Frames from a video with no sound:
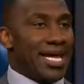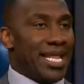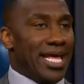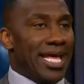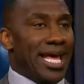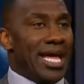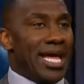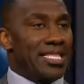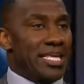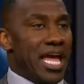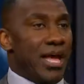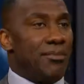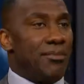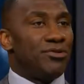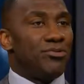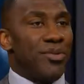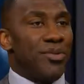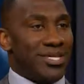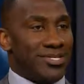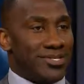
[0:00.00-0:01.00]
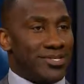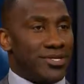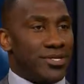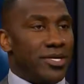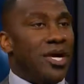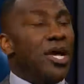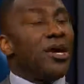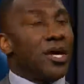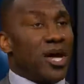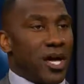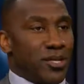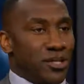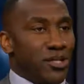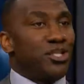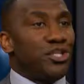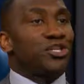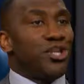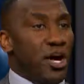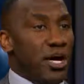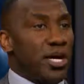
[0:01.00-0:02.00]
how they got Jameis Winston. Because
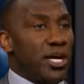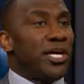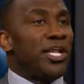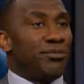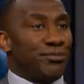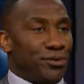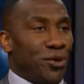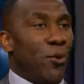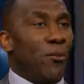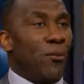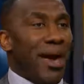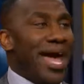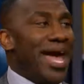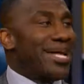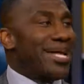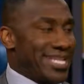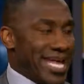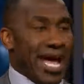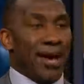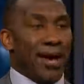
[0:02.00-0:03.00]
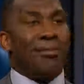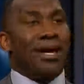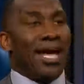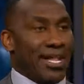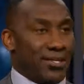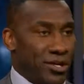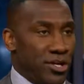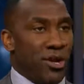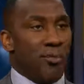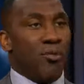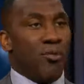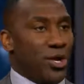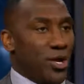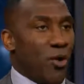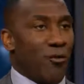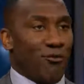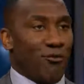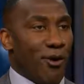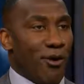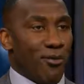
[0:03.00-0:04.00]
he stunk it up so bad, Tampa got the
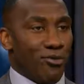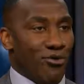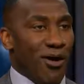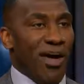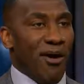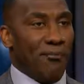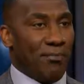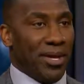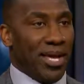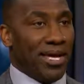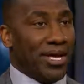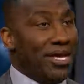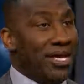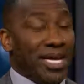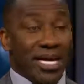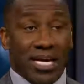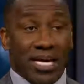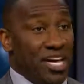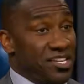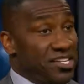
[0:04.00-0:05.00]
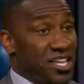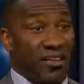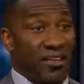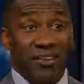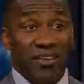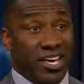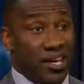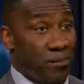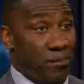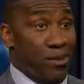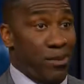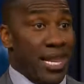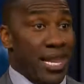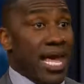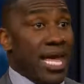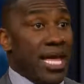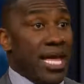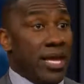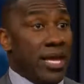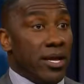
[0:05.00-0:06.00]
#1 overall draft pick. Because if he could
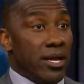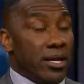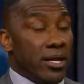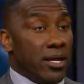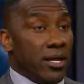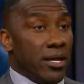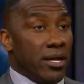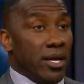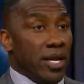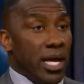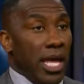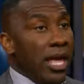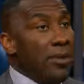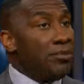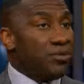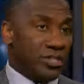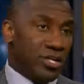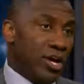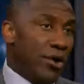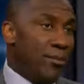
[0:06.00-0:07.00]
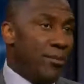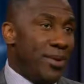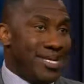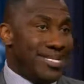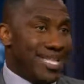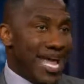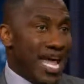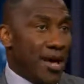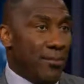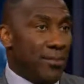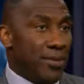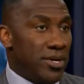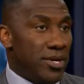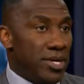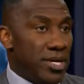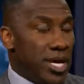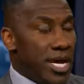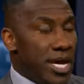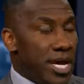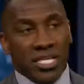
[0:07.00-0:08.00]
play, he would still be in Tampa,
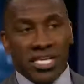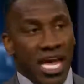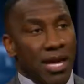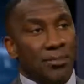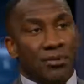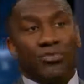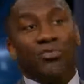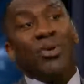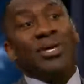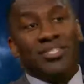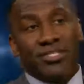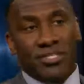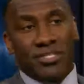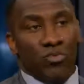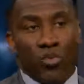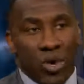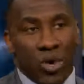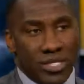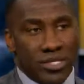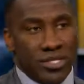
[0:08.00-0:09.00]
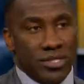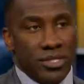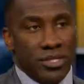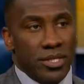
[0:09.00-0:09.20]
and Jameis Winston would.